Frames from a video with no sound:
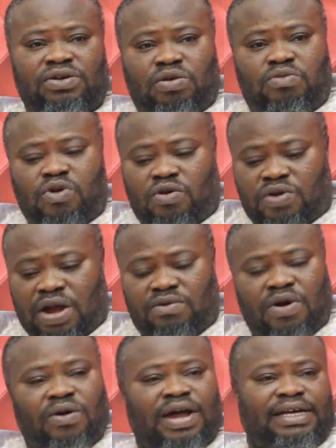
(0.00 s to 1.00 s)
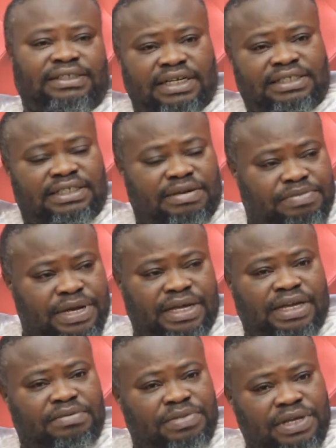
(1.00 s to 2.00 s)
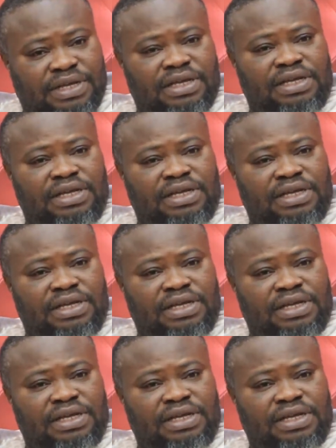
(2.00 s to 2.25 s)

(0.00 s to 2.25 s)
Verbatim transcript: Obu crano a cassette tap and be.